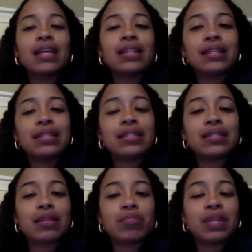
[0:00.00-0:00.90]
this is
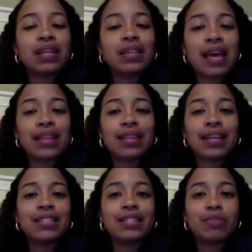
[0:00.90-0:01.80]
something that
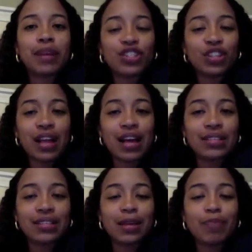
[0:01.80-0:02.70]
they
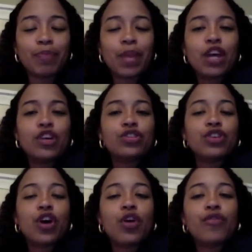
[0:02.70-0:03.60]
specialize in.
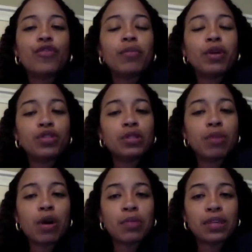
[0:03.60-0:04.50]
So for most
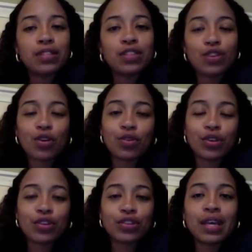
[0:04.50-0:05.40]
small business
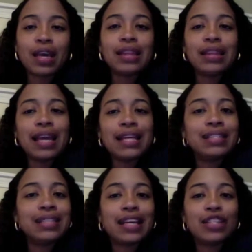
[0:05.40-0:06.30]
owners, they
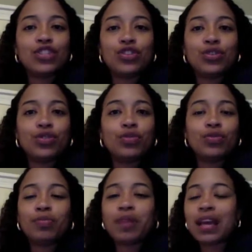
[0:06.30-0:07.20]
tend to
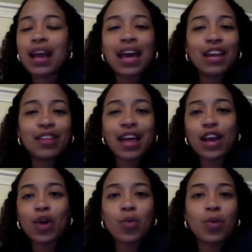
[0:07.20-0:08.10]
be kind of
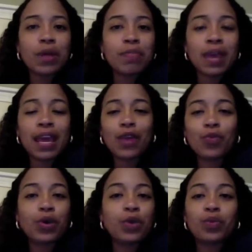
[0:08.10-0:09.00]
like a one-man,
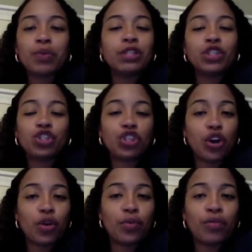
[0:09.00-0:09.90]
one-woman
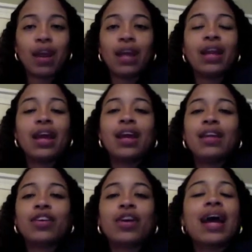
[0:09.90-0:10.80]
show. Right?
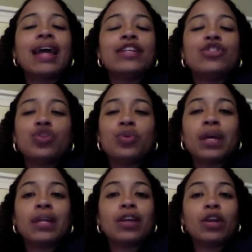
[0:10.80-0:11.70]
They're kind of
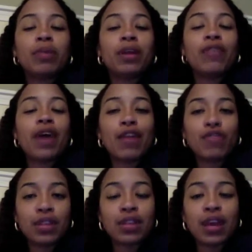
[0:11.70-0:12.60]
doing a little bit of
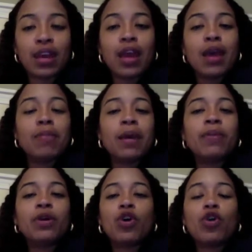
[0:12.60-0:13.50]
everything.
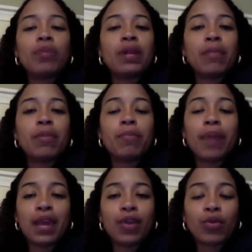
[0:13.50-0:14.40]
Maybe you opened up a
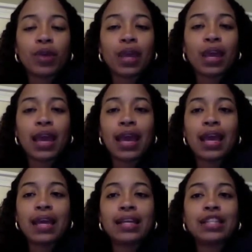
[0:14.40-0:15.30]
bakery
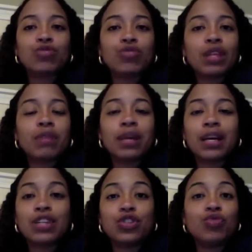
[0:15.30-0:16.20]
and it's really
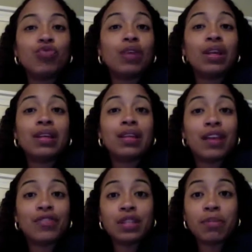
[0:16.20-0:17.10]
because you really
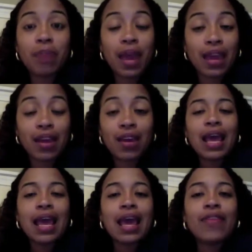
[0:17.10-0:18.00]
love to bake.
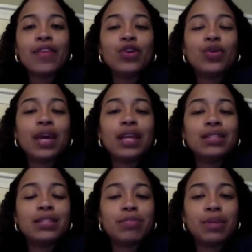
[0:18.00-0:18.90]
And then you get
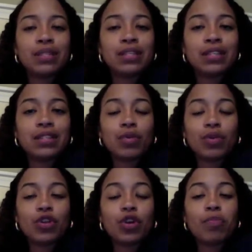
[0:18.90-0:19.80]
into business
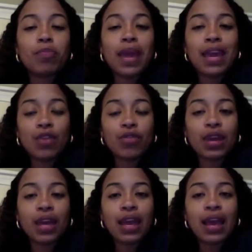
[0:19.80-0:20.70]
with your bakery